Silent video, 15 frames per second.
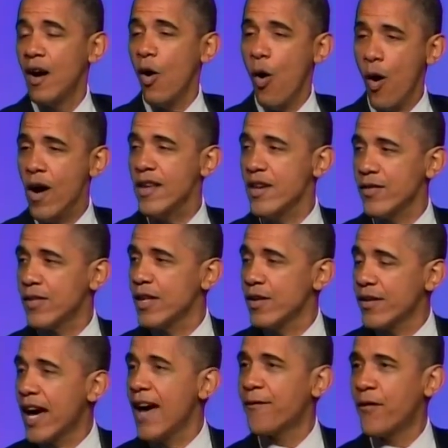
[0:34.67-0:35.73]
Or
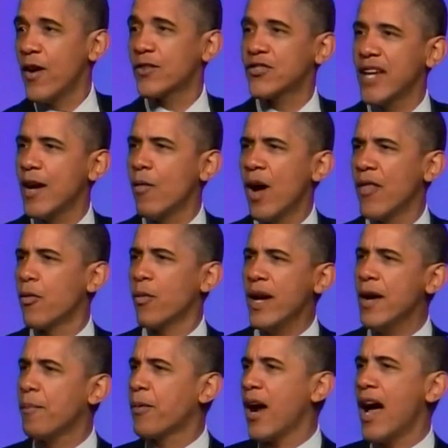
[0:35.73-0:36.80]
you've got folks saying, well, the
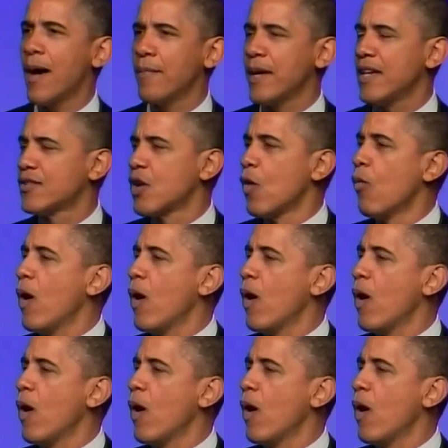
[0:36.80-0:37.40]
real problem is